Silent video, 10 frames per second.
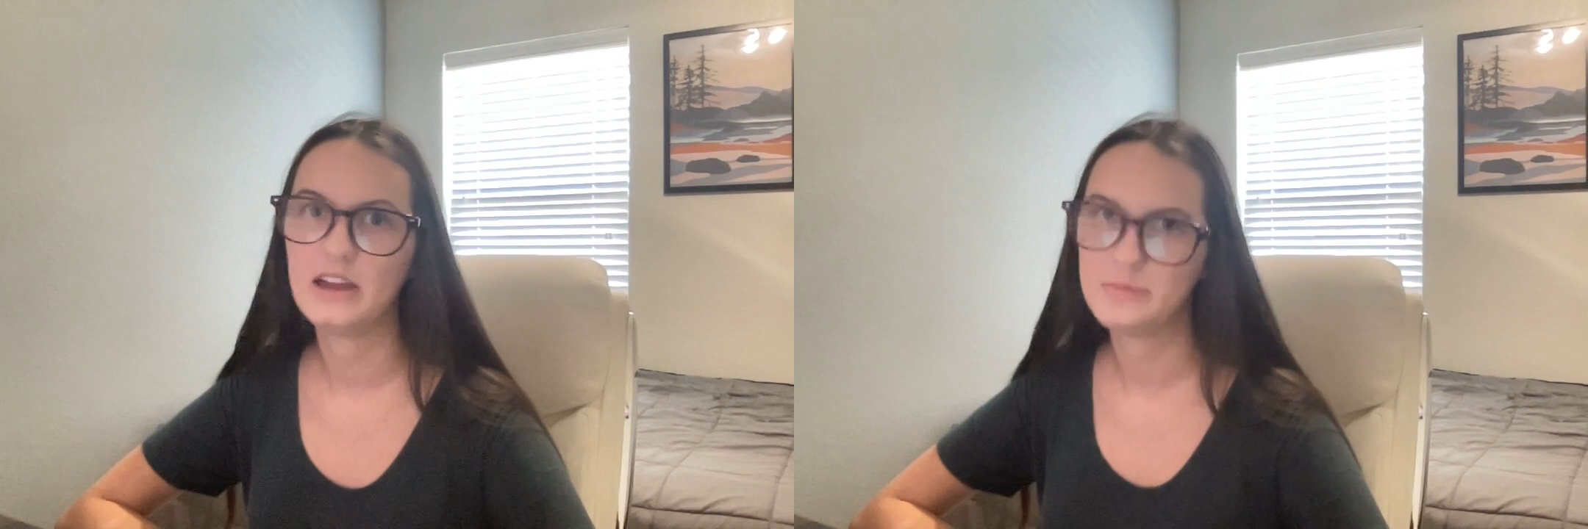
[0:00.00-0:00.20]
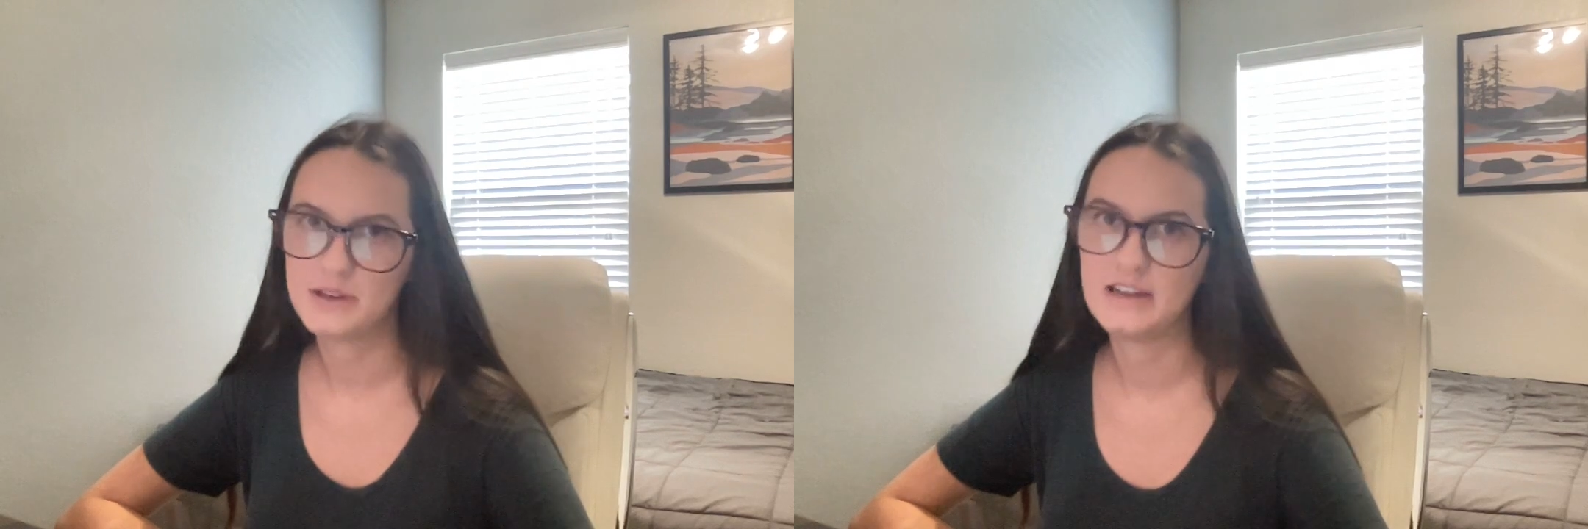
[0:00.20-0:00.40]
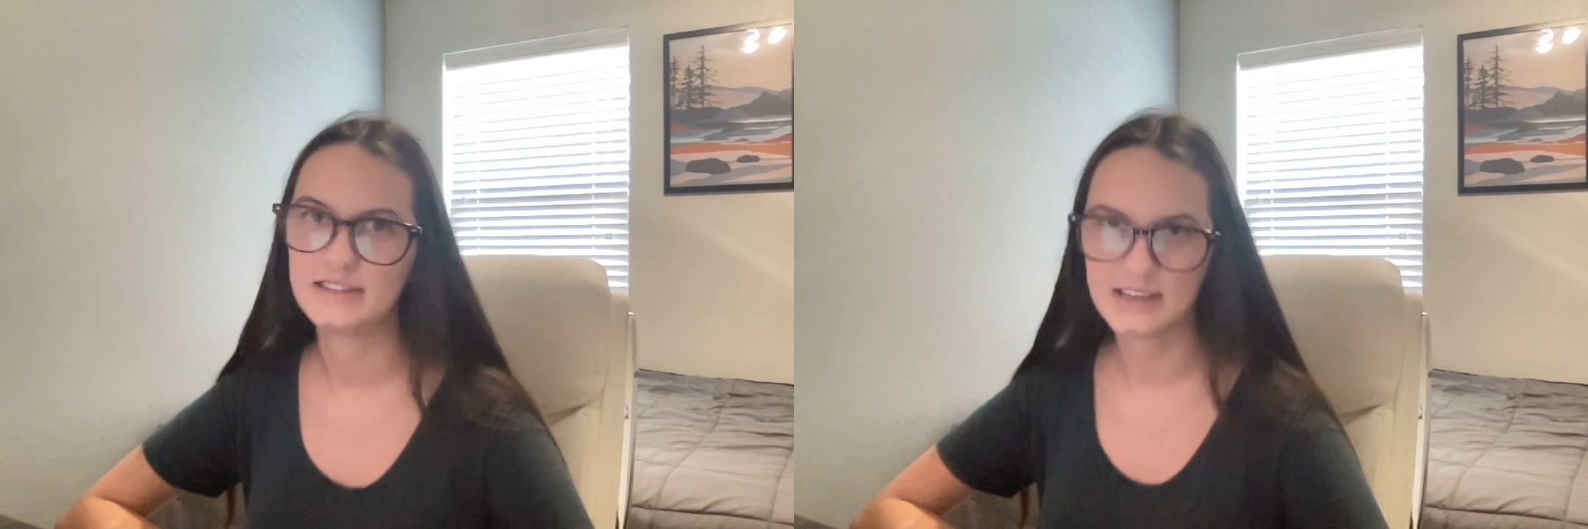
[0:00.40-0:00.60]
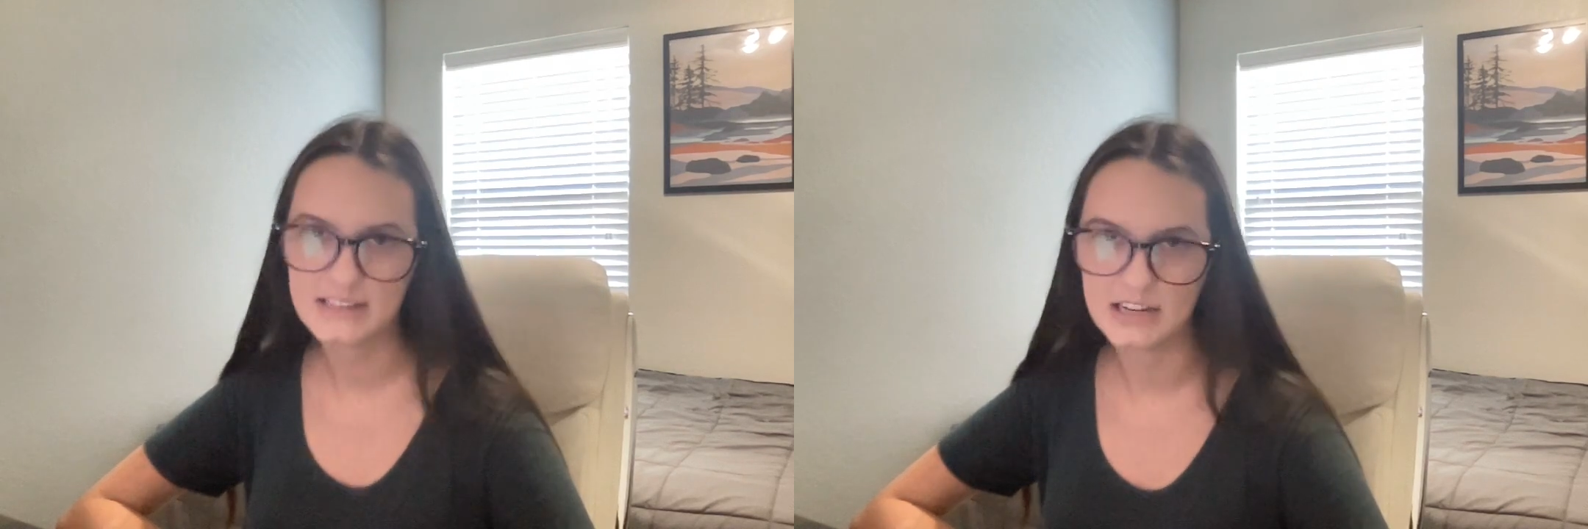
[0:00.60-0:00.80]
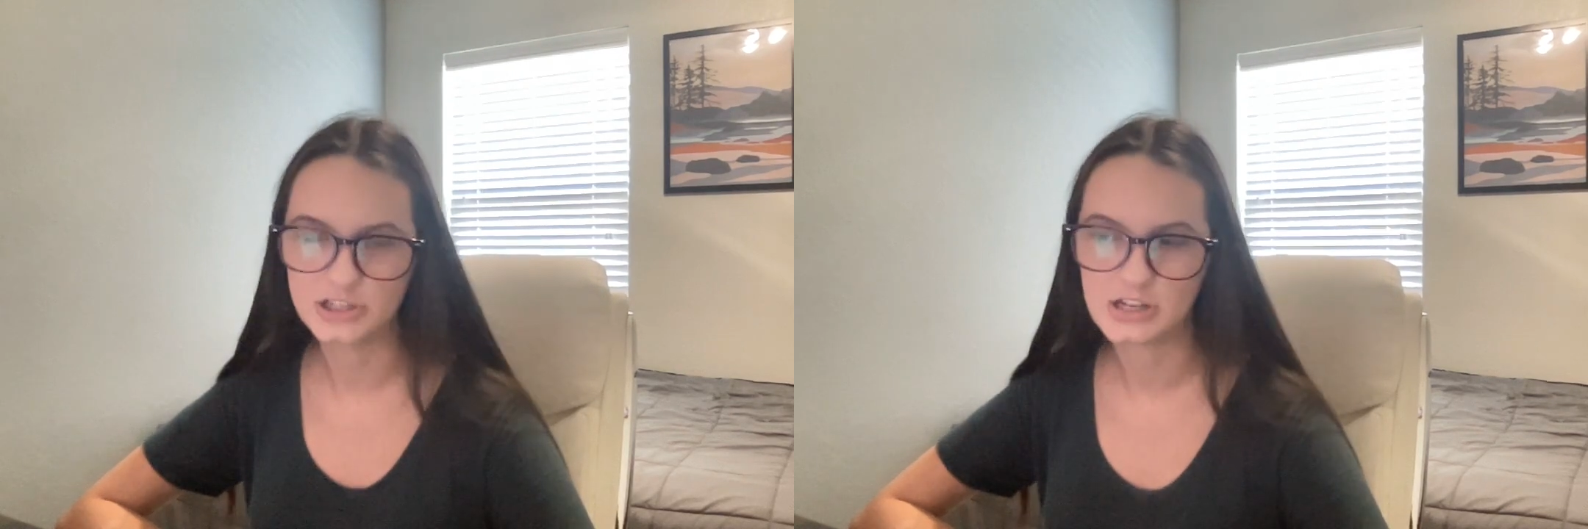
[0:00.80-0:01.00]
APA
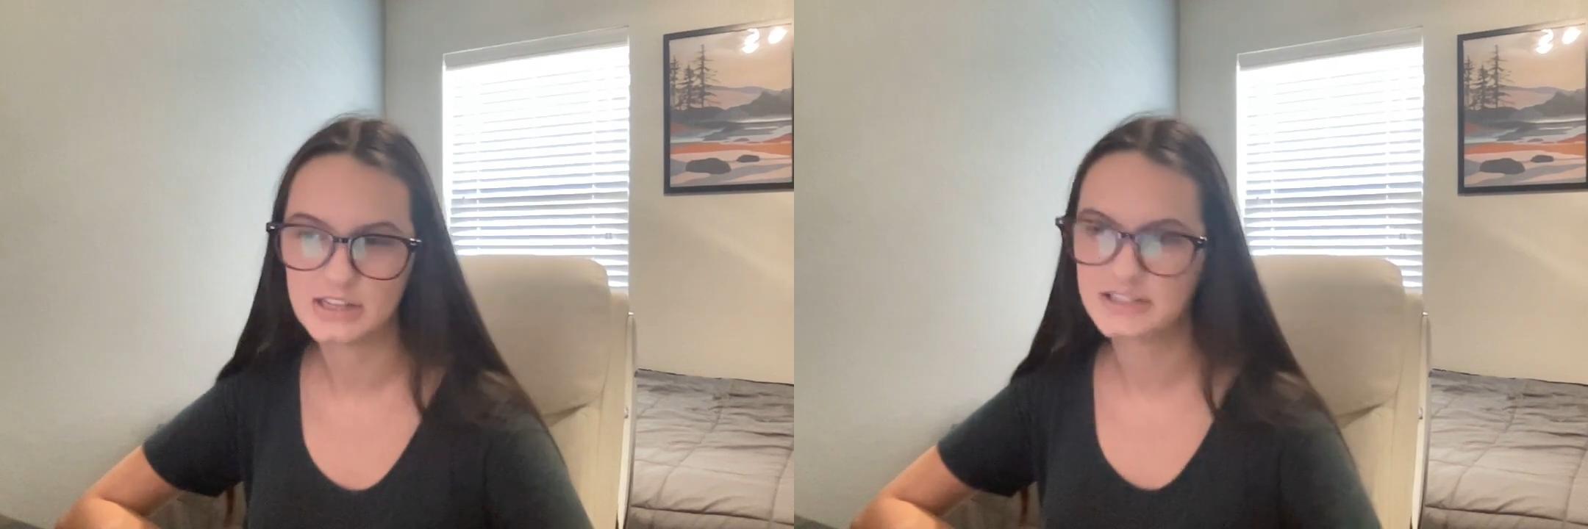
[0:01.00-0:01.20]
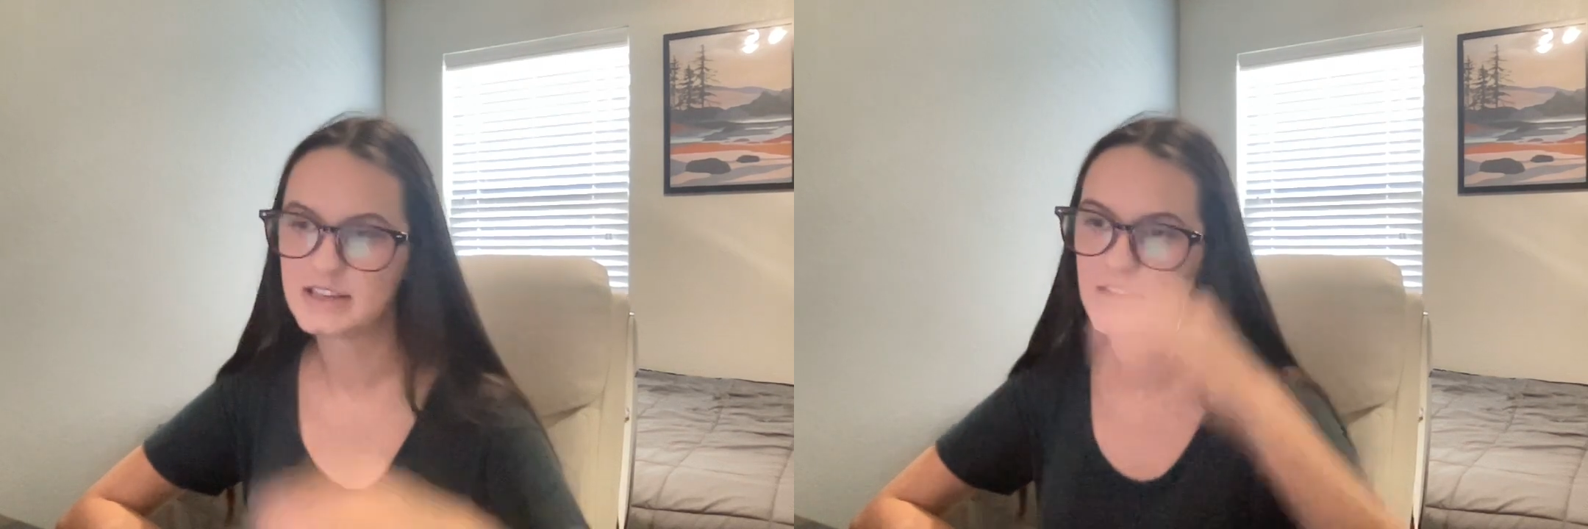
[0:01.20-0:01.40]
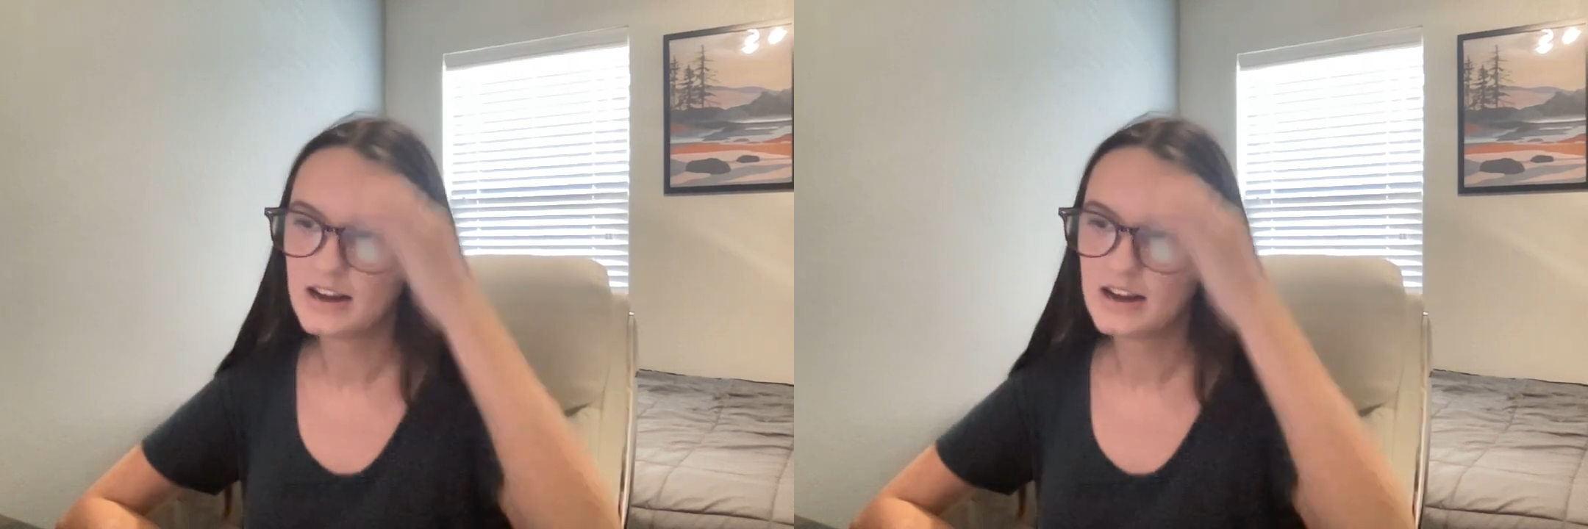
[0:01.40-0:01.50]
citations.